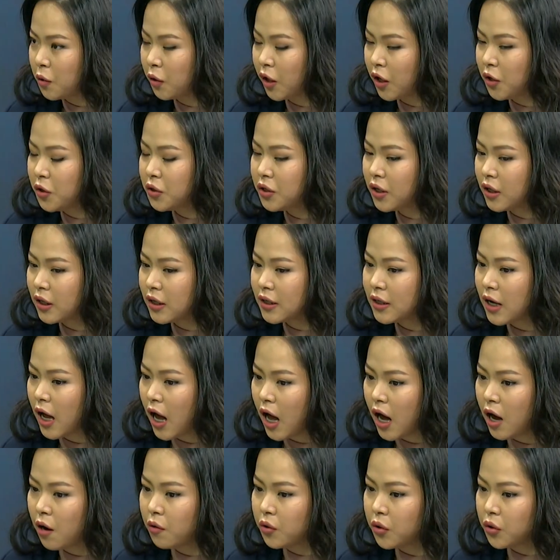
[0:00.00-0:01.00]
Can you tell us
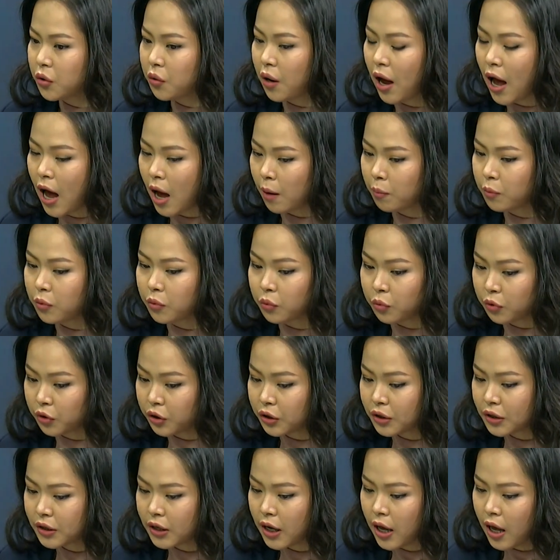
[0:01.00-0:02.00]
how your app
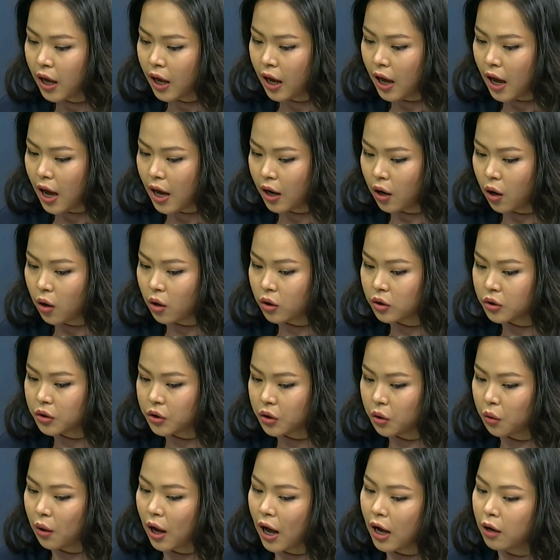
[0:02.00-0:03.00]
works, and
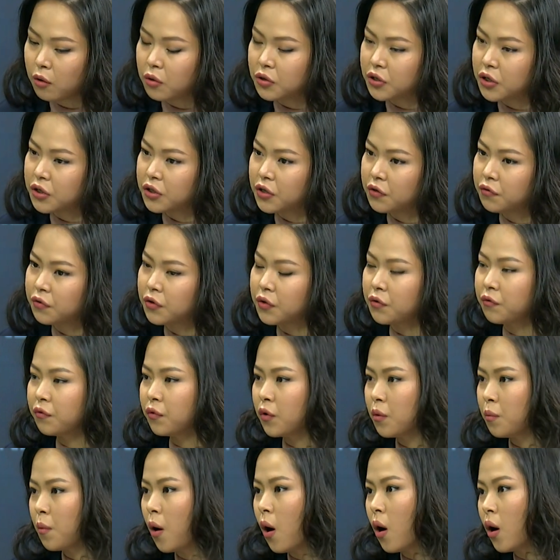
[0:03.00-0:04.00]
also how is it different
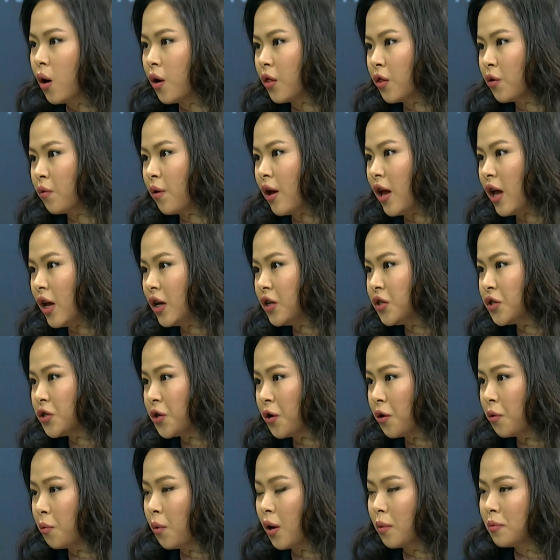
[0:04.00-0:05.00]
from other
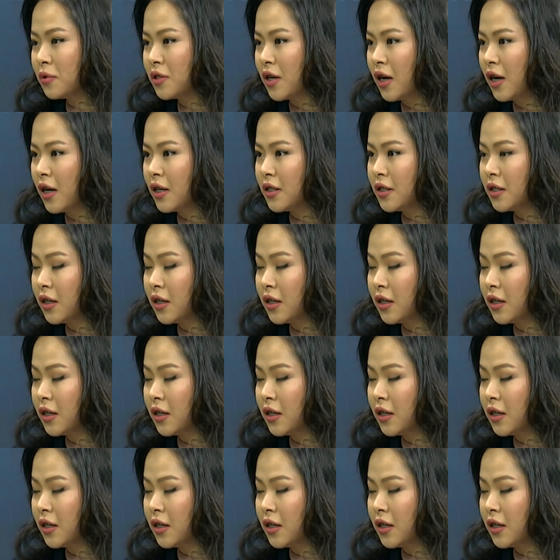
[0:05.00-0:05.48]
HR websites and